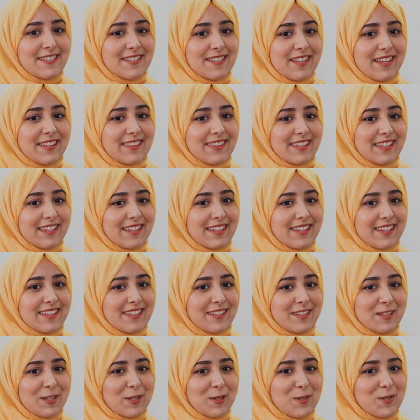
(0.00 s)
I
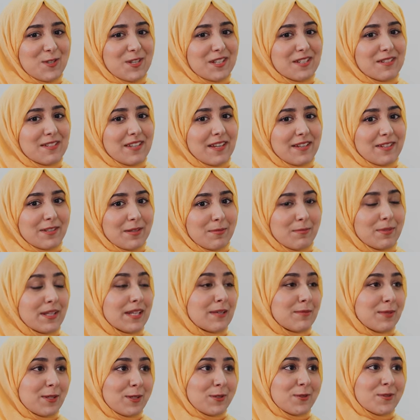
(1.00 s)
think you just end up
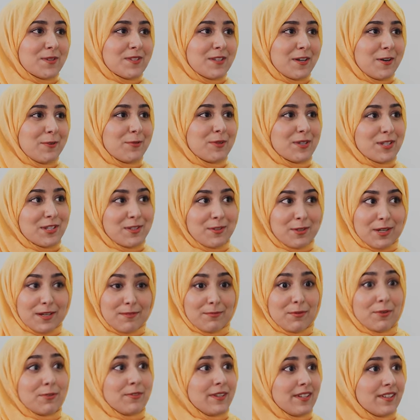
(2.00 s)
blaming yourself, which you can
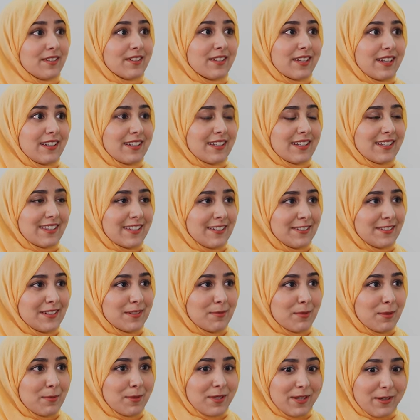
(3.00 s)
prevent getting
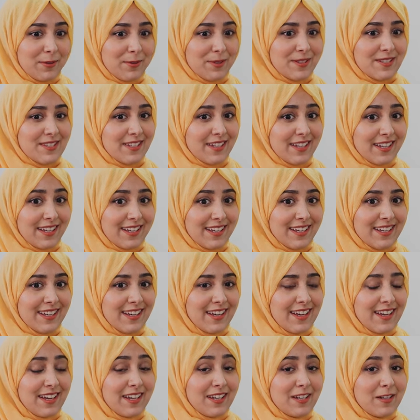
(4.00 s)
therapy. But I would say,
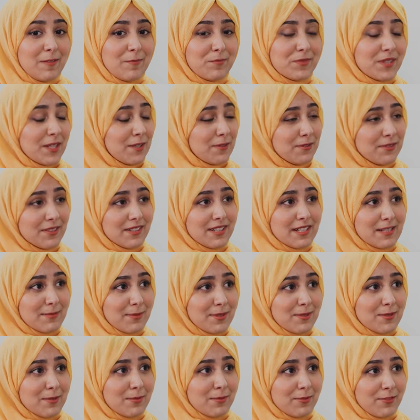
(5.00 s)
definitely
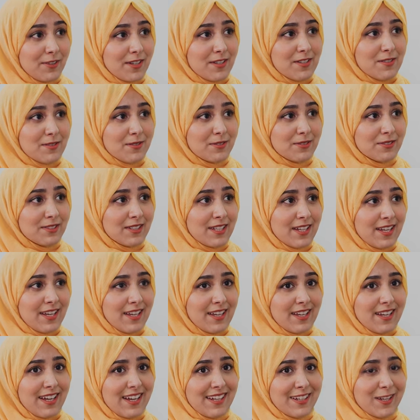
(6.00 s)
speak to a professional.
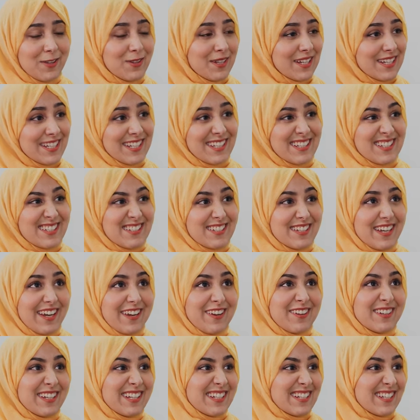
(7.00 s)
And I
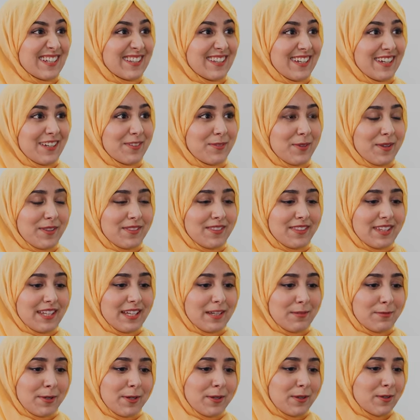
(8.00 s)
only did that with
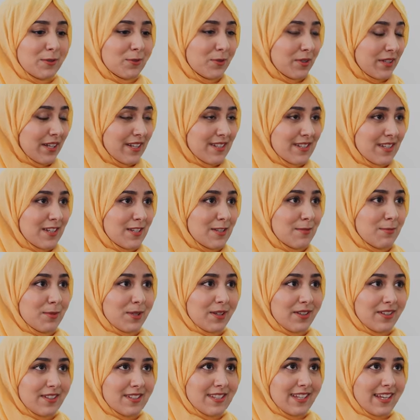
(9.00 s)
the American organization,
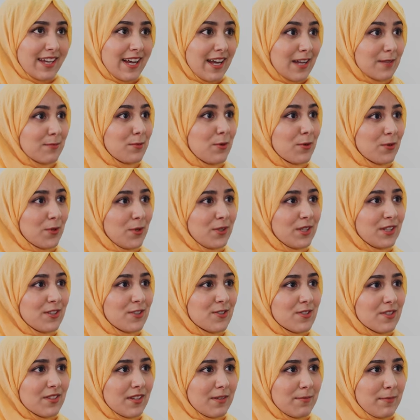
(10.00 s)
because they had more
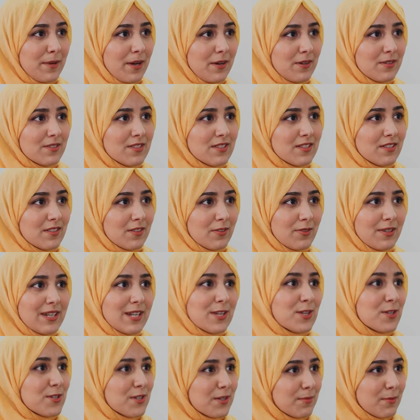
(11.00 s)
knowledge about
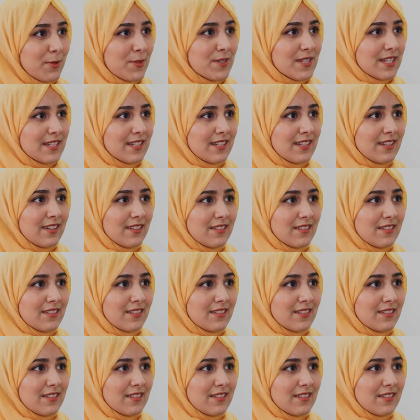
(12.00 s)
relationship OCD.